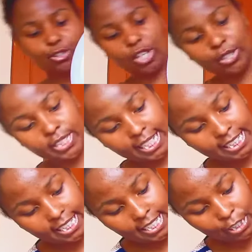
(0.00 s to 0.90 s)
sure you
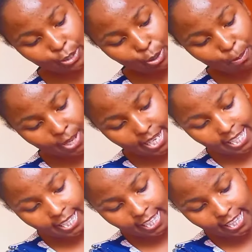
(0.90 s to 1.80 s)
tighten the knob
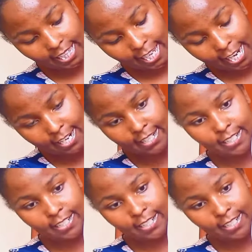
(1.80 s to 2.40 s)
there.